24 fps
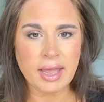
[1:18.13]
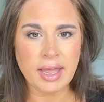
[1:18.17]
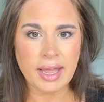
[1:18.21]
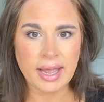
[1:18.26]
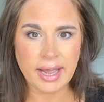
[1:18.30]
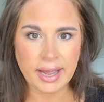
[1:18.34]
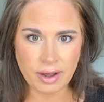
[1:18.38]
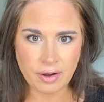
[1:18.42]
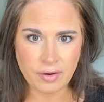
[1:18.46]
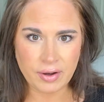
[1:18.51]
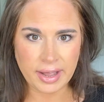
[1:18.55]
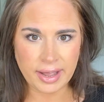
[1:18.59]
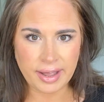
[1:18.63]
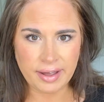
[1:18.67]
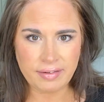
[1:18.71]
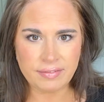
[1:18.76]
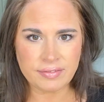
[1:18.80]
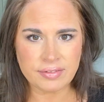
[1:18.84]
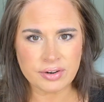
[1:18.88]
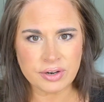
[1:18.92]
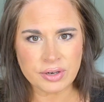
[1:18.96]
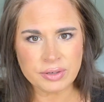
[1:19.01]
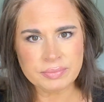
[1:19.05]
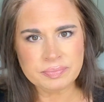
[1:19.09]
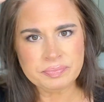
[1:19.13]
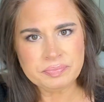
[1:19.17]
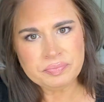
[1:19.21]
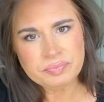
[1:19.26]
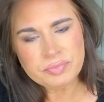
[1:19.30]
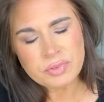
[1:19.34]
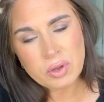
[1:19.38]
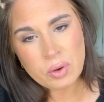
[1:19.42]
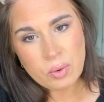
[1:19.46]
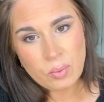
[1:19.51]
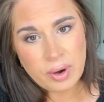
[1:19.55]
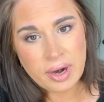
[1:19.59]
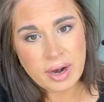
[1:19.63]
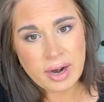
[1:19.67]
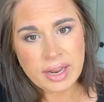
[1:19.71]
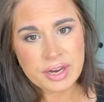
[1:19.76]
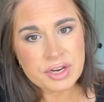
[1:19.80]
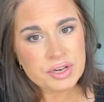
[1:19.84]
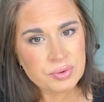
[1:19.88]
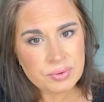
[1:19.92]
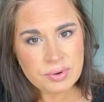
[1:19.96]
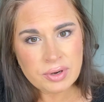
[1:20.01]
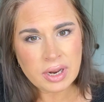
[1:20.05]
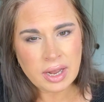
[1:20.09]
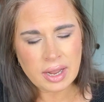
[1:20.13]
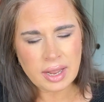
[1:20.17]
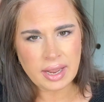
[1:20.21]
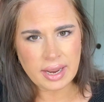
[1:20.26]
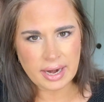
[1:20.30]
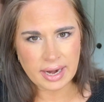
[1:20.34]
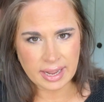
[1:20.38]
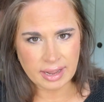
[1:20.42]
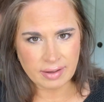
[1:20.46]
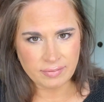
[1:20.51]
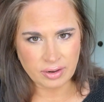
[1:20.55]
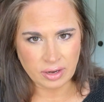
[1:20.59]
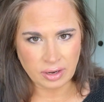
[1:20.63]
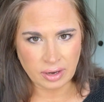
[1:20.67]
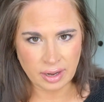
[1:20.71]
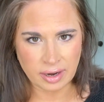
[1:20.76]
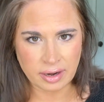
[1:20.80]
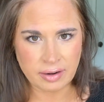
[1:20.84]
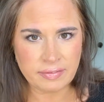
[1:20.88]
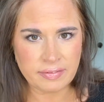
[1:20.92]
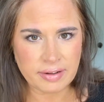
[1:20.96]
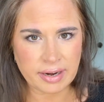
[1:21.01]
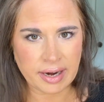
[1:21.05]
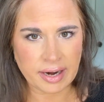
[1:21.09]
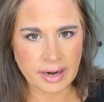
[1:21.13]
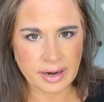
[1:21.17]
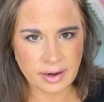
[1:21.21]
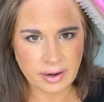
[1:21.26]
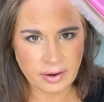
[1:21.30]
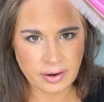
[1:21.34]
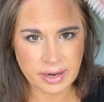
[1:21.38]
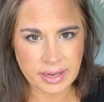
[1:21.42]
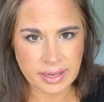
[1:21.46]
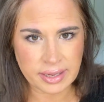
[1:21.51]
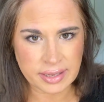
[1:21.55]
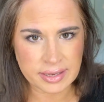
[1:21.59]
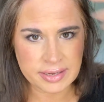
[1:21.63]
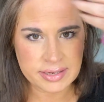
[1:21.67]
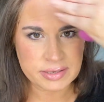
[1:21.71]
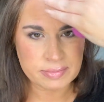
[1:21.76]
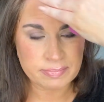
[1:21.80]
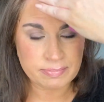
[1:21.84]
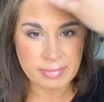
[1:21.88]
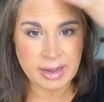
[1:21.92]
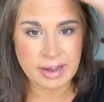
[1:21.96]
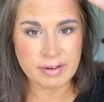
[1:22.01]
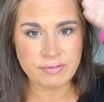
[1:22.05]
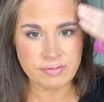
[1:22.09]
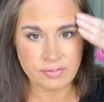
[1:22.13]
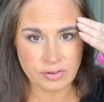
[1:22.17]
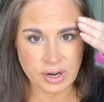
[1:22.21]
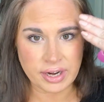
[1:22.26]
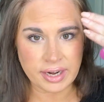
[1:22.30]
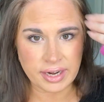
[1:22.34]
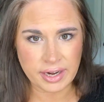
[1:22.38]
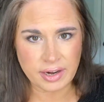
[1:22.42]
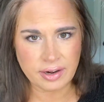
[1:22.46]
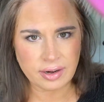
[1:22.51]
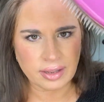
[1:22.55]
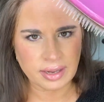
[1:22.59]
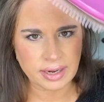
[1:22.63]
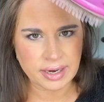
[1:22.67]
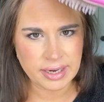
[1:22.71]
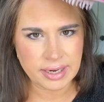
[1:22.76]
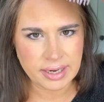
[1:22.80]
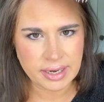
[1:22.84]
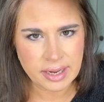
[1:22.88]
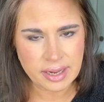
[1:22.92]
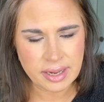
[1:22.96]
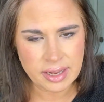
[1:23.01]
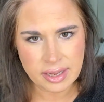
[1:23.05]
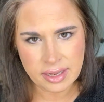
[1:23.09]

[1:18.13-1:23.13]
However, where I do not have a lot of hair is my front hairline.